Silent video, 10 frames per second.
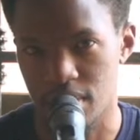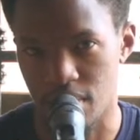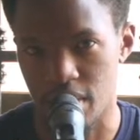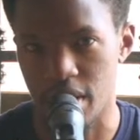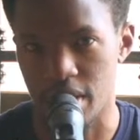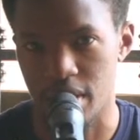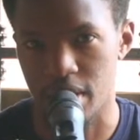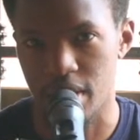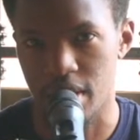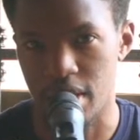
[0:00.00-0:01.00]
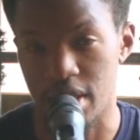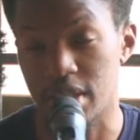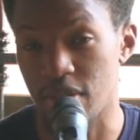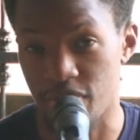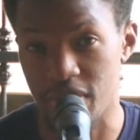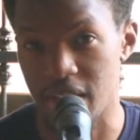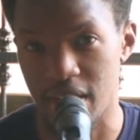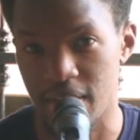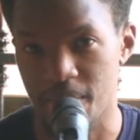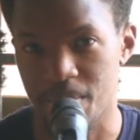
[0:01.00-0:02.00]
Okay, it is the fear
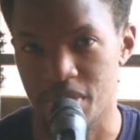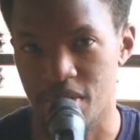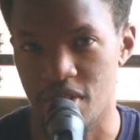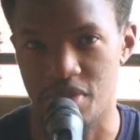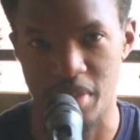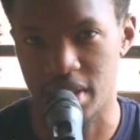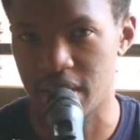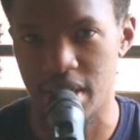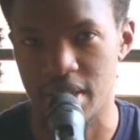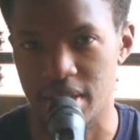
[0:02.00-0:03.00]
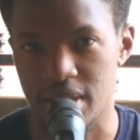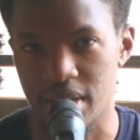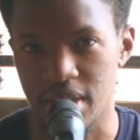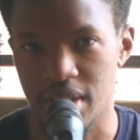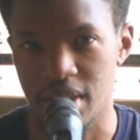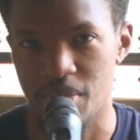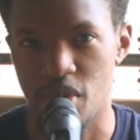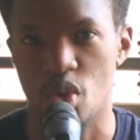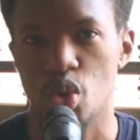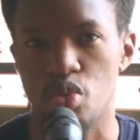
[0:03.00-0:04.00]
of mistakes.
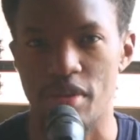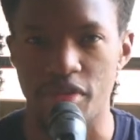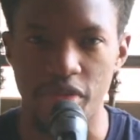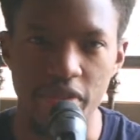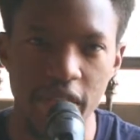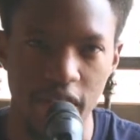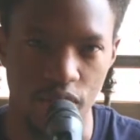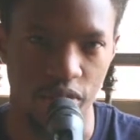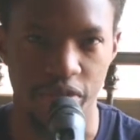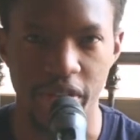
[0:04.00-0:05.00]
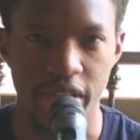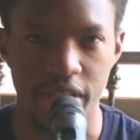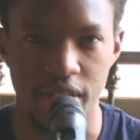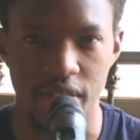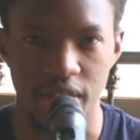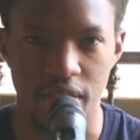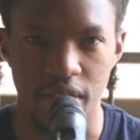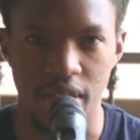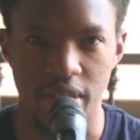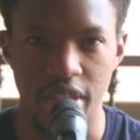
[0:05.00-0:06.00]
Because we fear to fail,
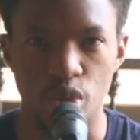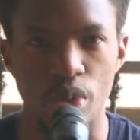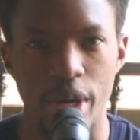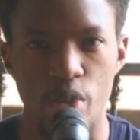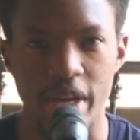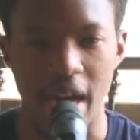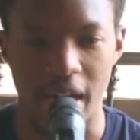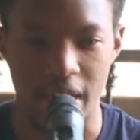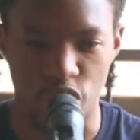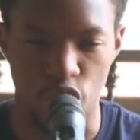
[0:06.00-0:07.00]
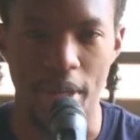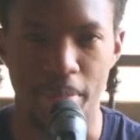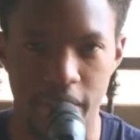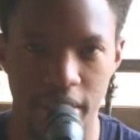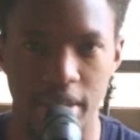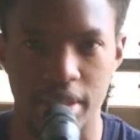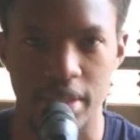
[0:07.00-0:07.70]
that's why we are trapped.